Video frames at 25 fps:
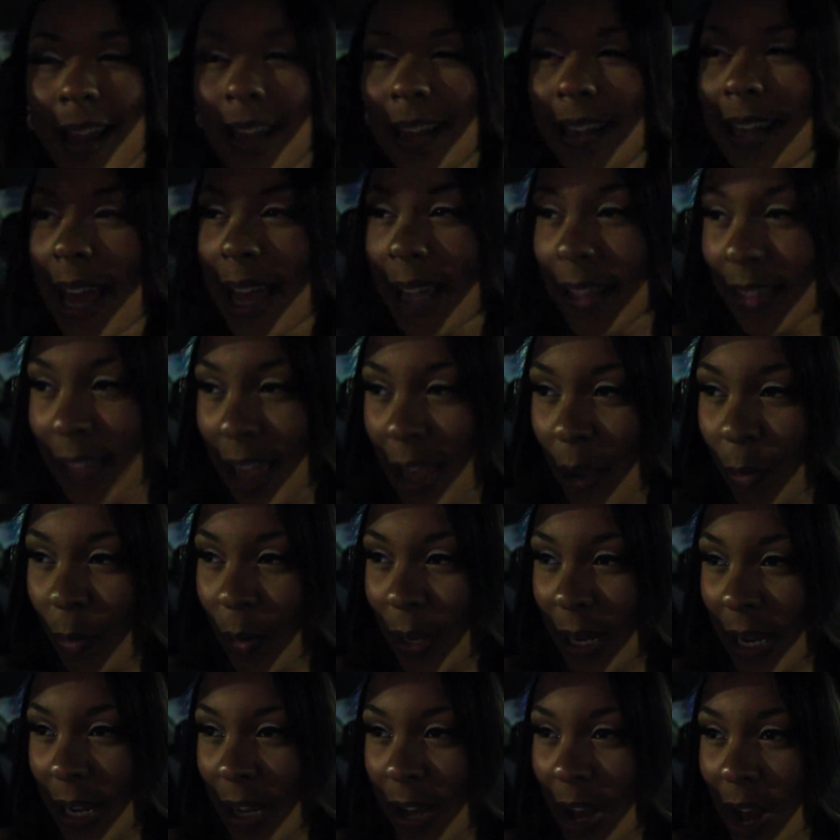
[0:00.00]
like that
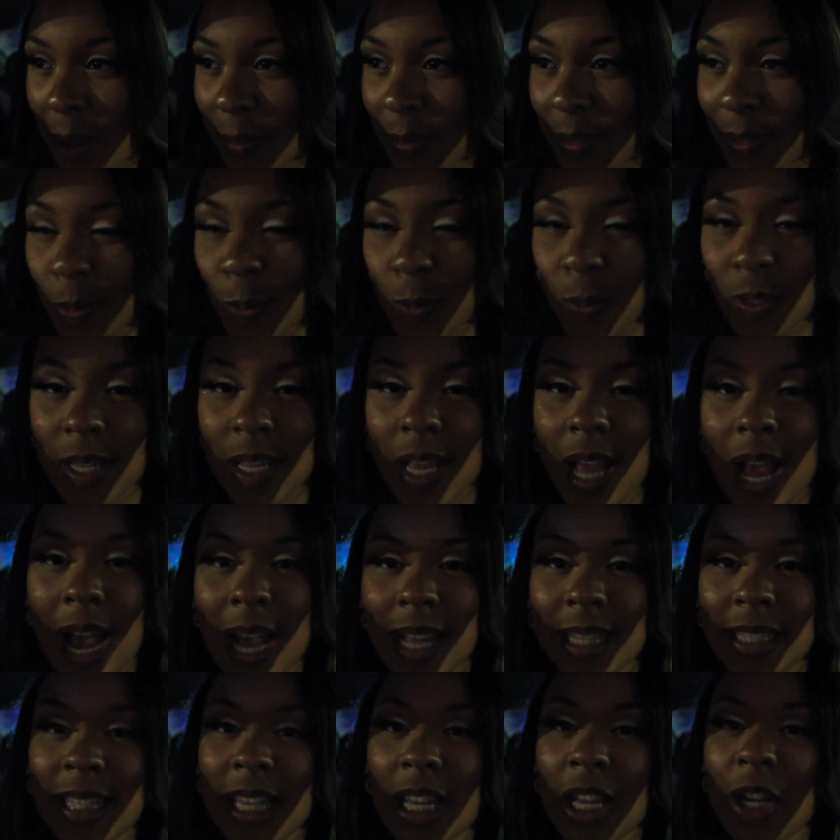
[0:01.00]
when it comes to the
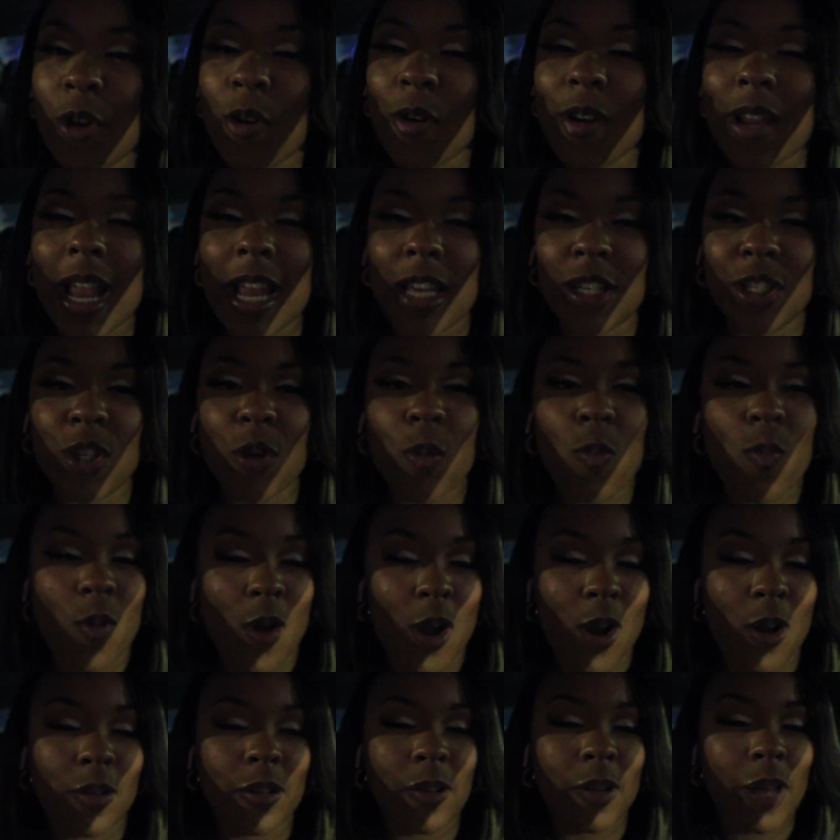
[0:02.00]
content creation
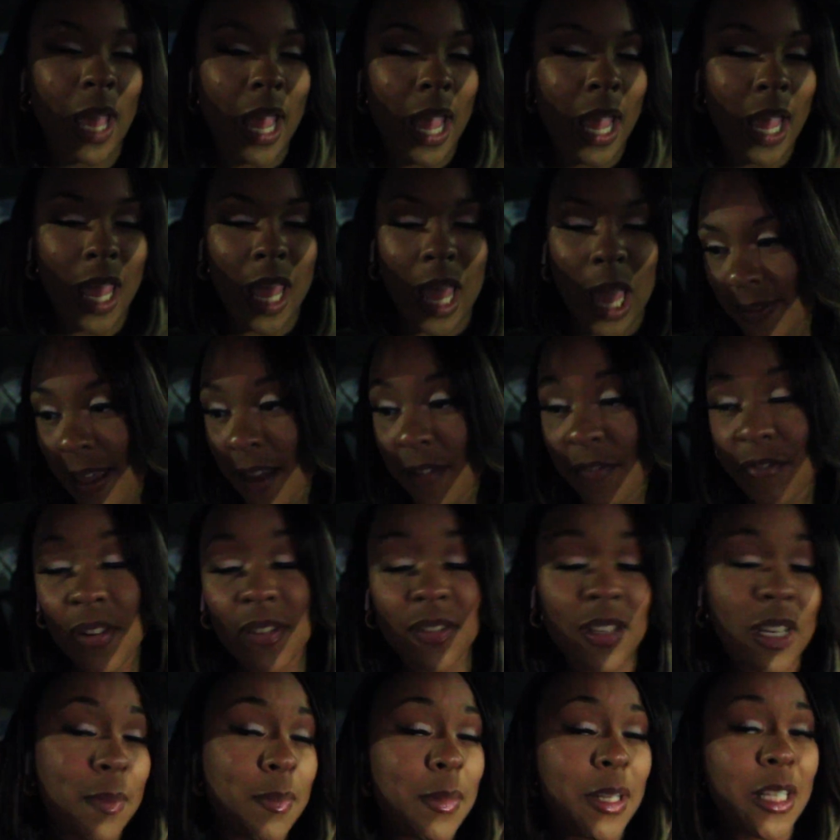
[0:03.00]
world, okay? That
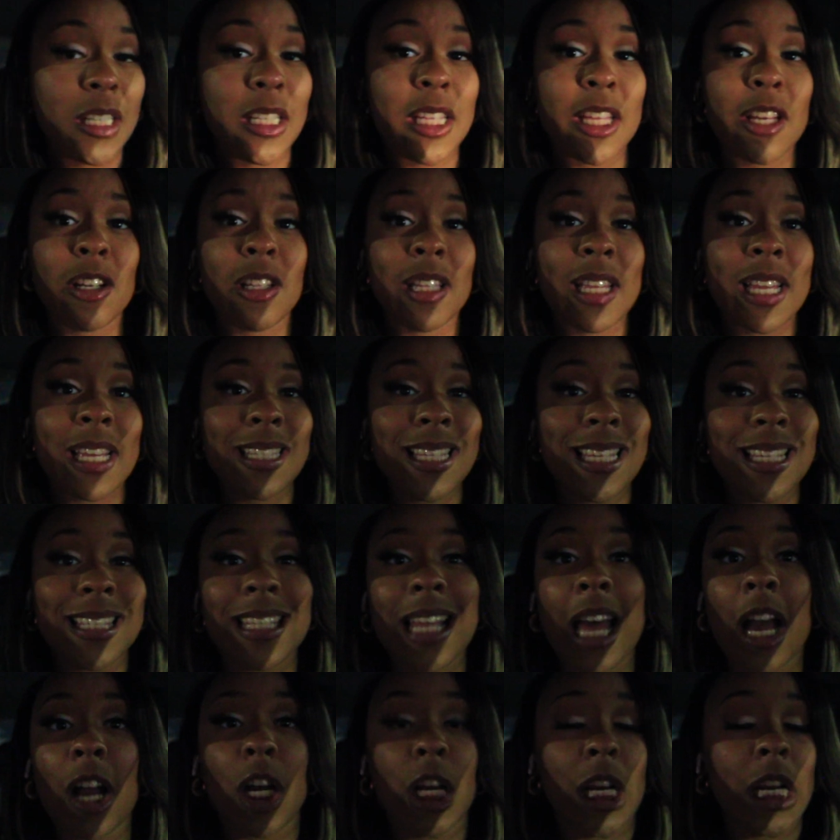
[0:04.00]
50mm lens is
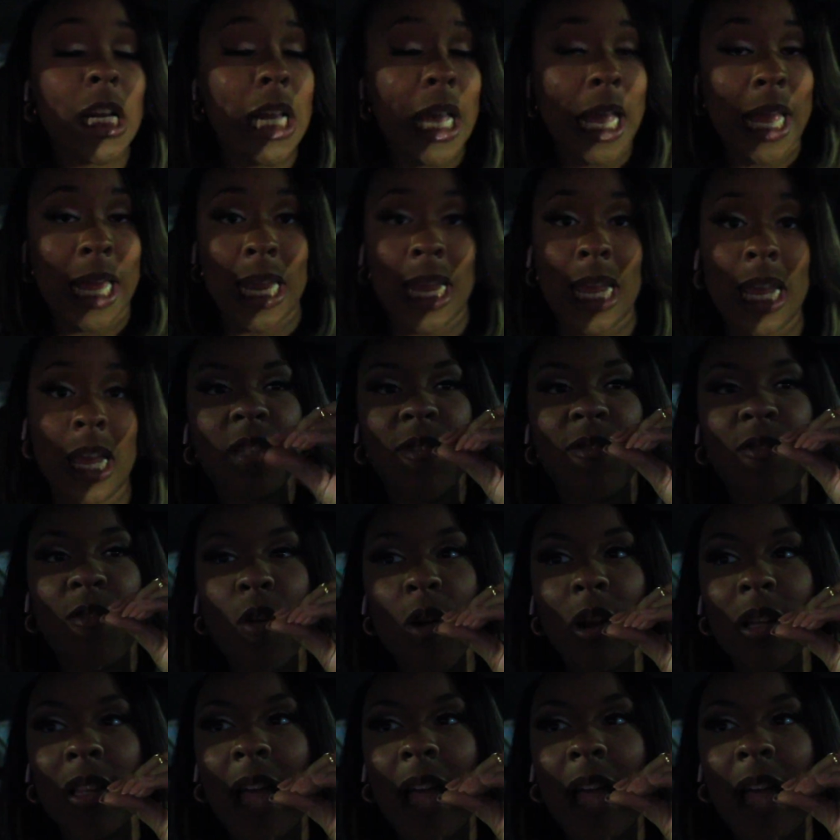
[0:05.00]
not gonna cut it. It's for